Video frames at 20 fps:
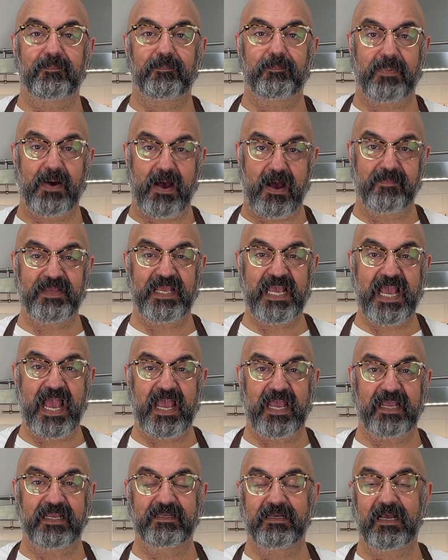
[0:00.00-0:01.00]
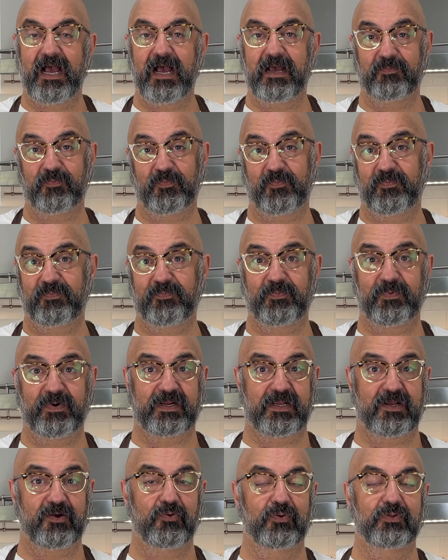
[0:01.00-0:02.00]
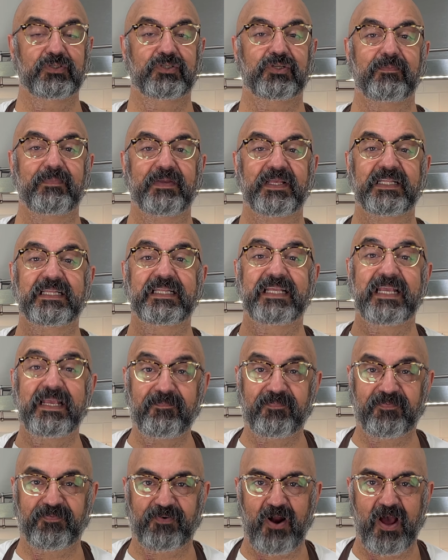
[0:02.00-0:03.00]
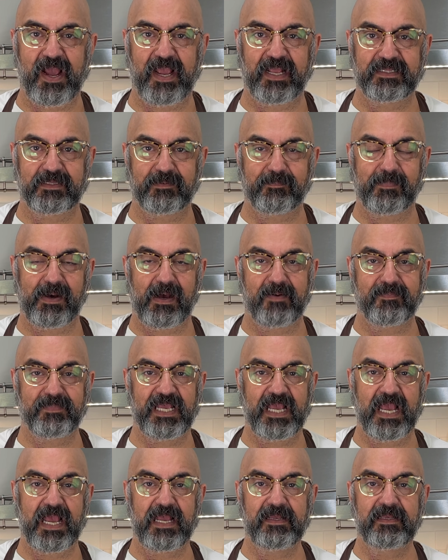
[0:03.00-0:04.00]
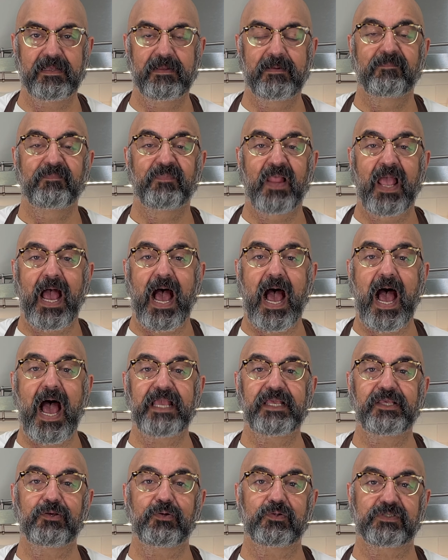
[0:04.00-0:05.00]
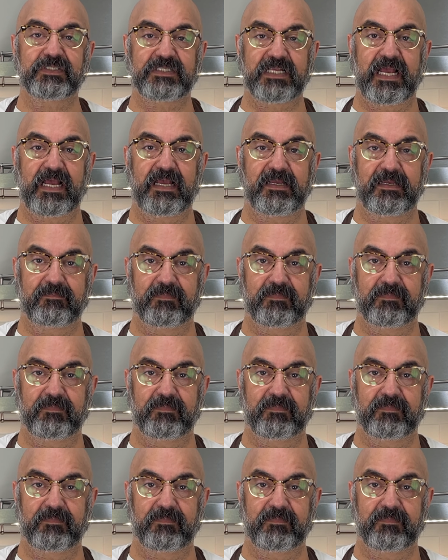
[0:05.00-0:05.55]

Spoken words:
Bamieh. We're going to be deep frying the Bamieh. I use a